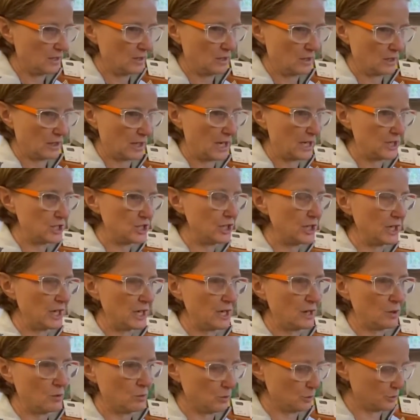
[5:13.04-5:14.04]
etching ink
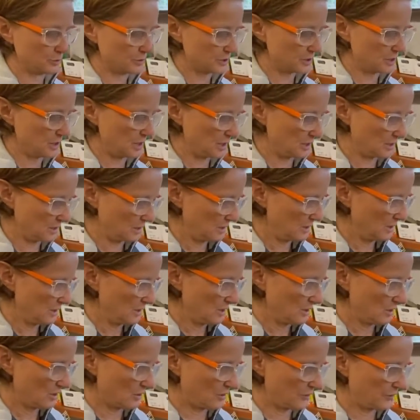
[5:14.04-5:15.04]
will sit
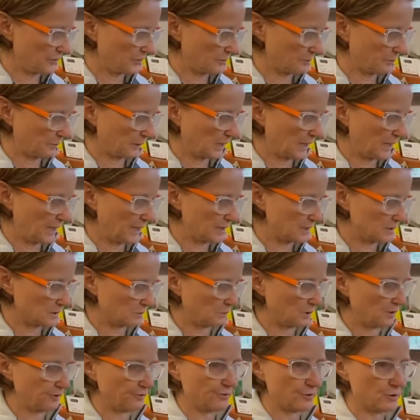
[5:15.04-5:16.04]
on the plate
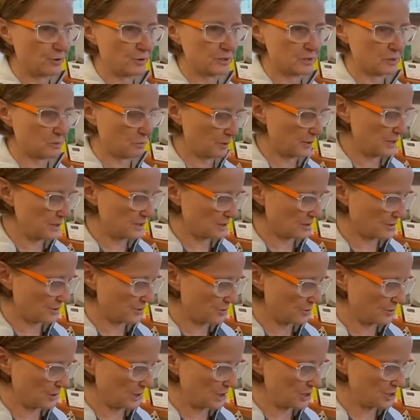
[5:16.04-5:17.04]
before it's printed through
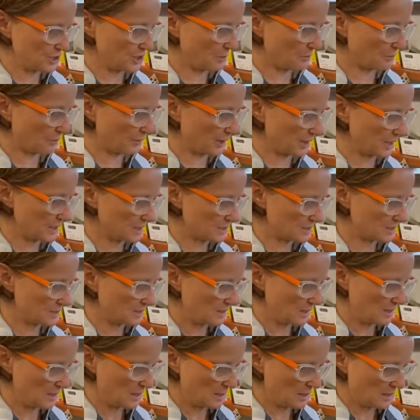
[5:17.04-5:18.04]
an etching press,
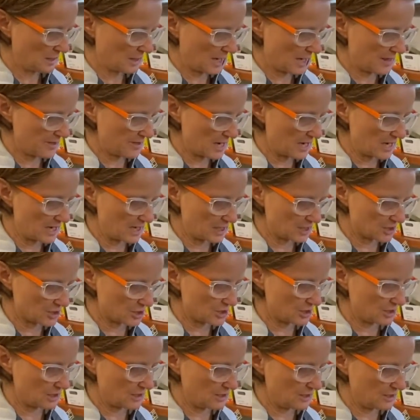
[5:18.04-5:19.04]
and that etch
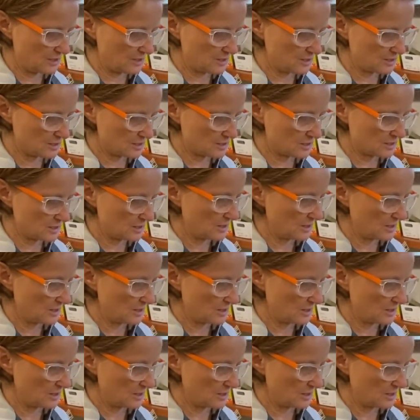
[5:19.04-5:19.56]
is